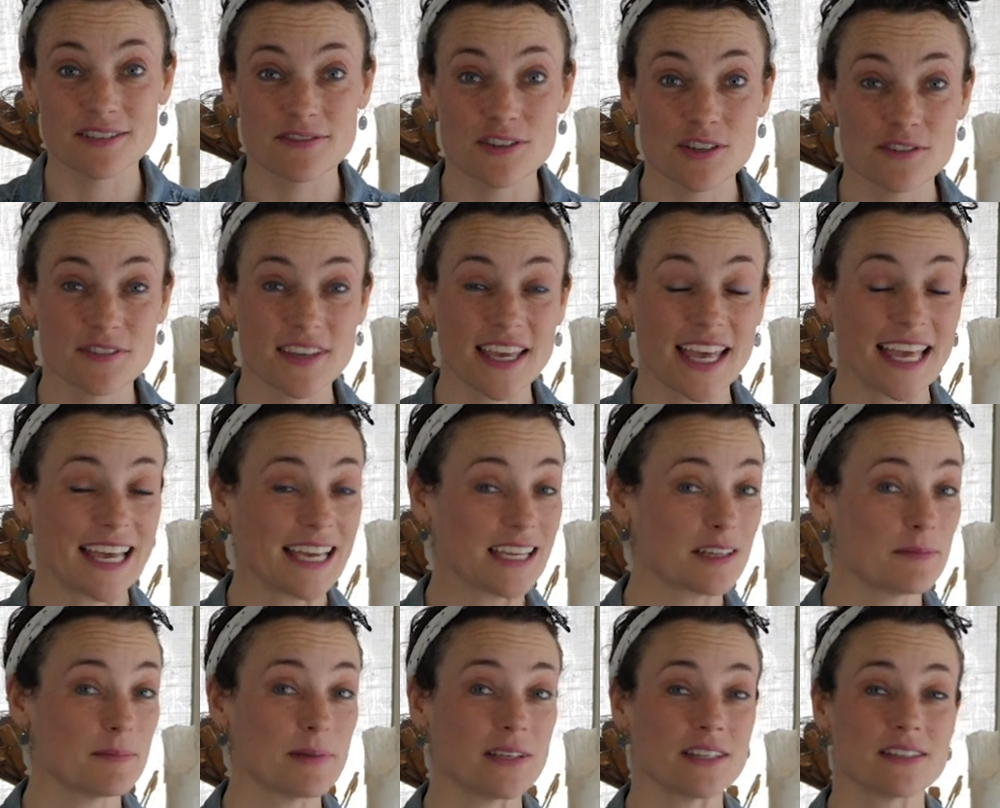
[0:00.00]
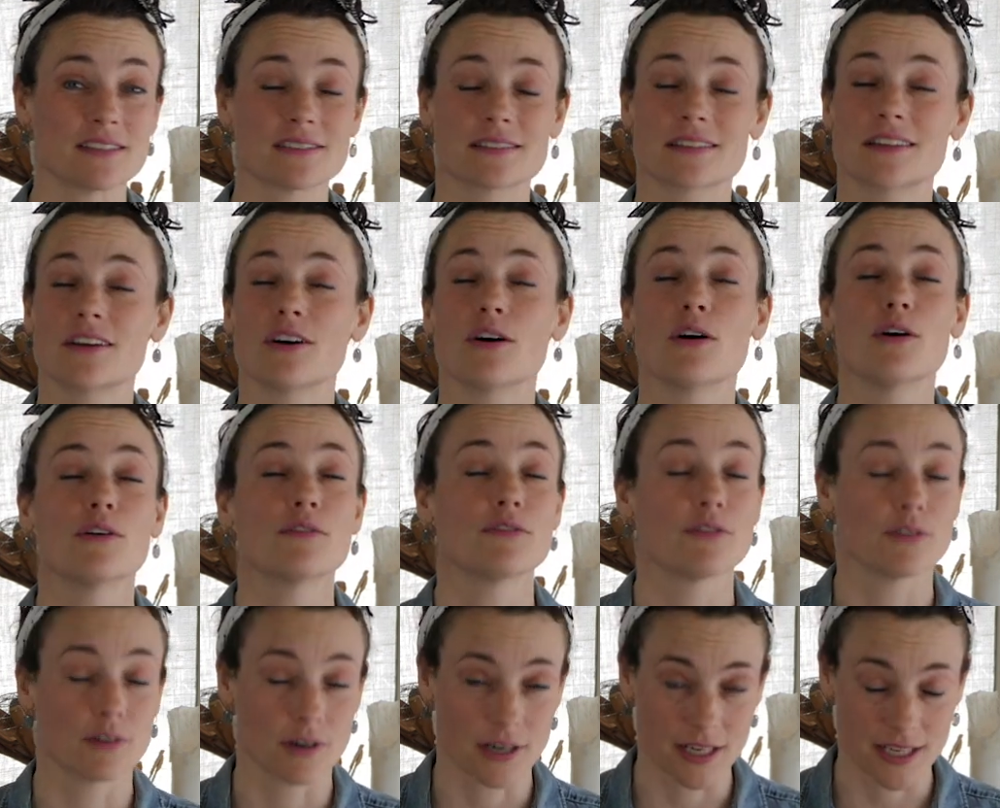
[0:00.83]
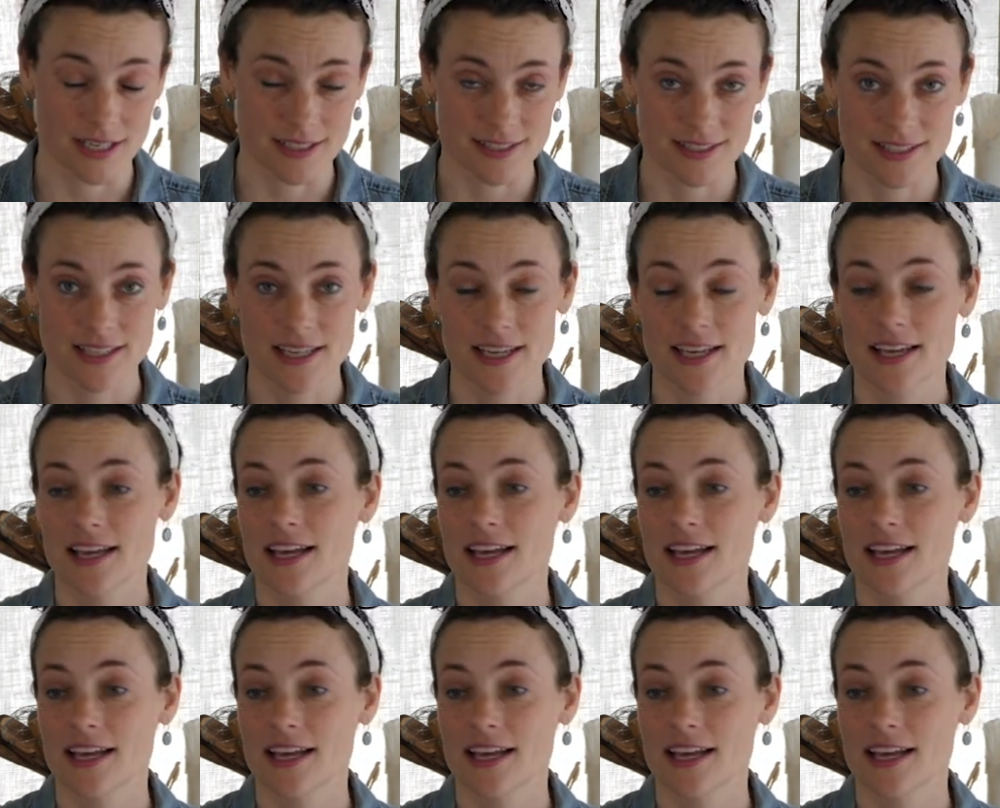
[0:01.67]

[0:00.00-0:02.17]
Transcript: if you have canned beets, go for it.